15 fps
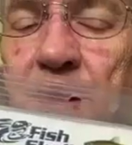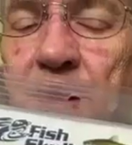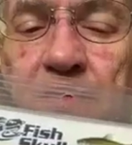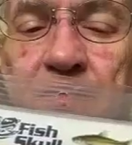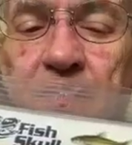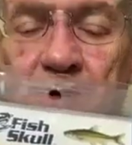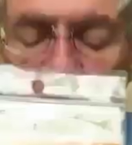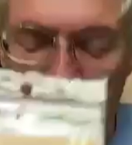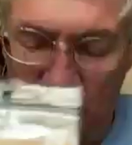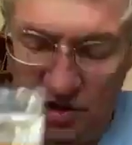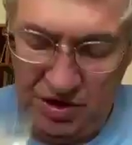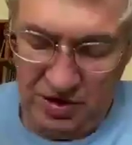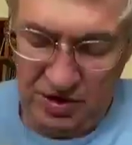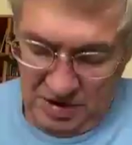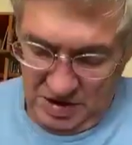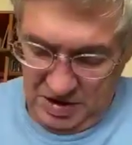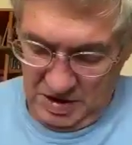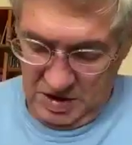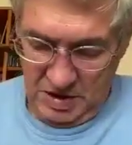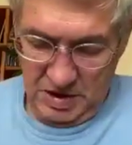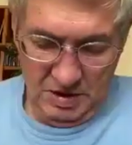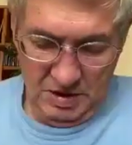8 fish
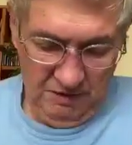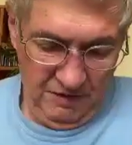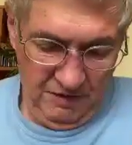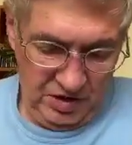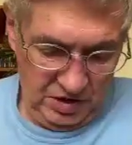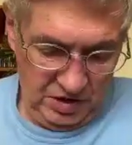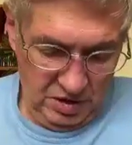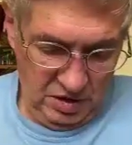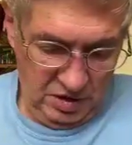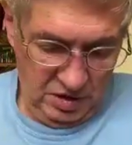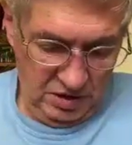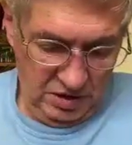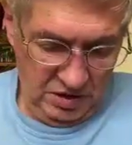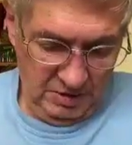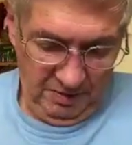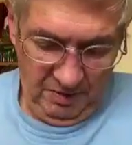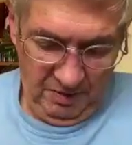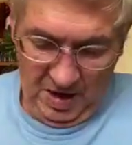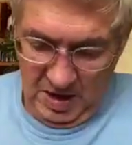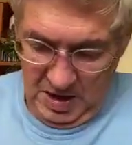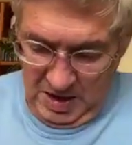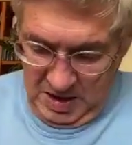skulls.
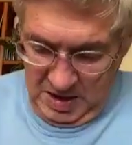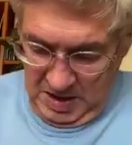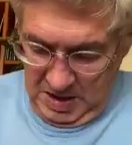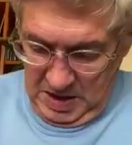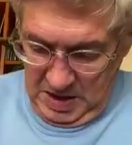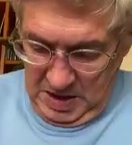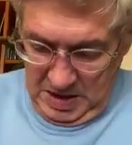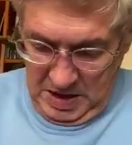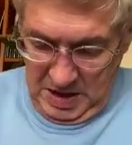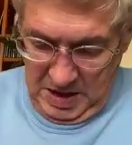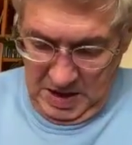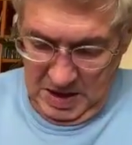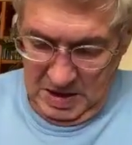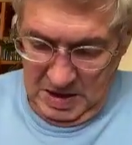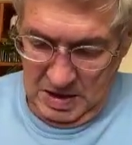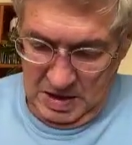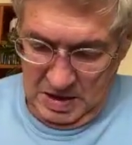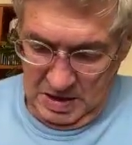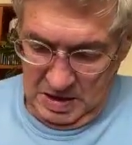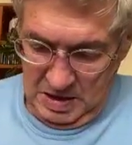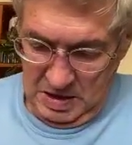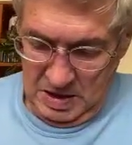And
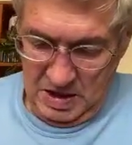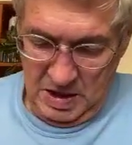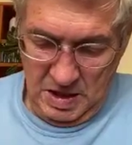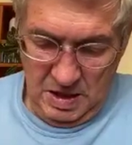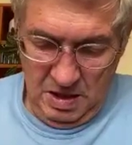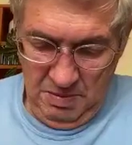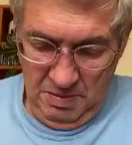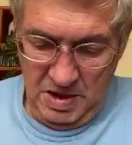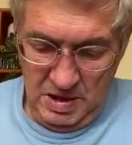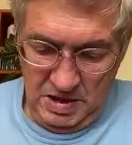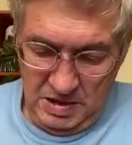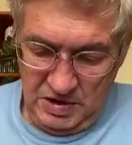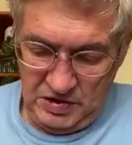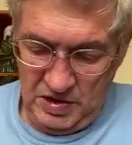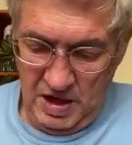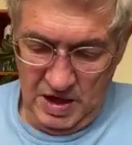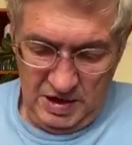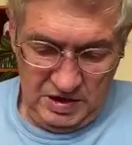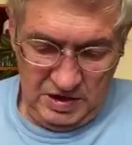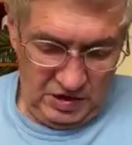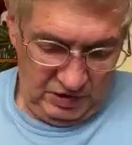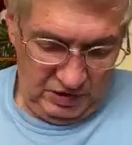they come in
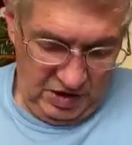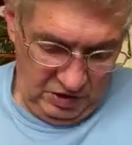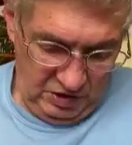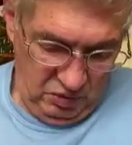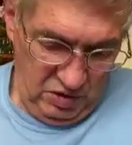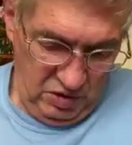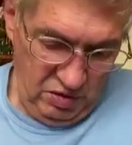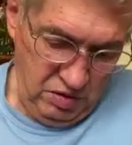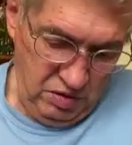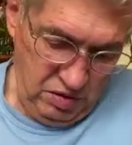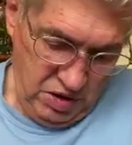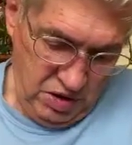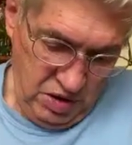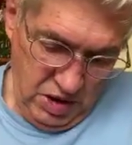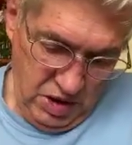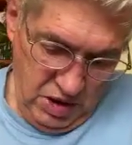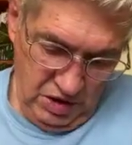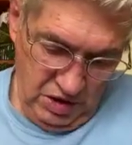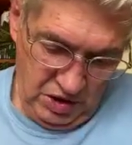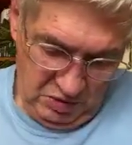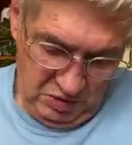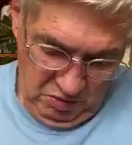sizes. This one,
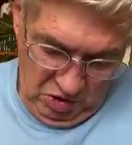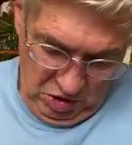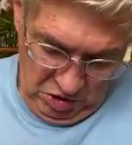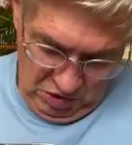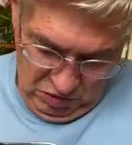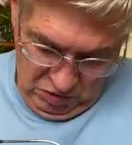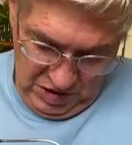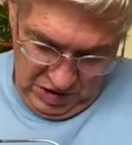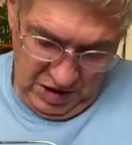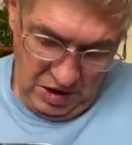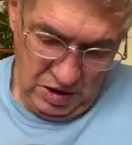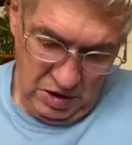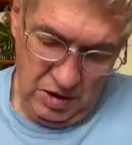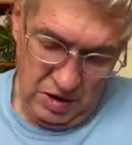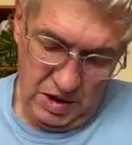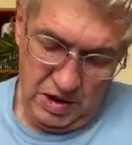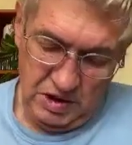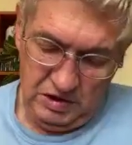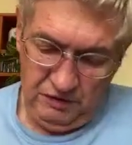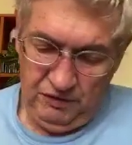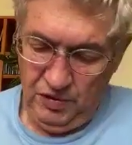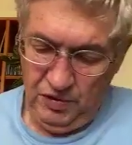smaller one here,
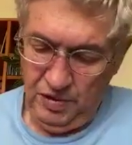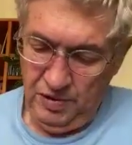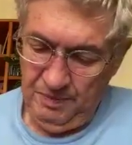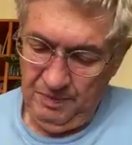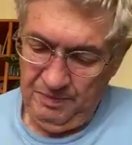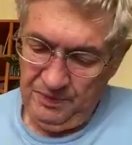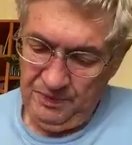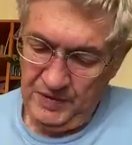is for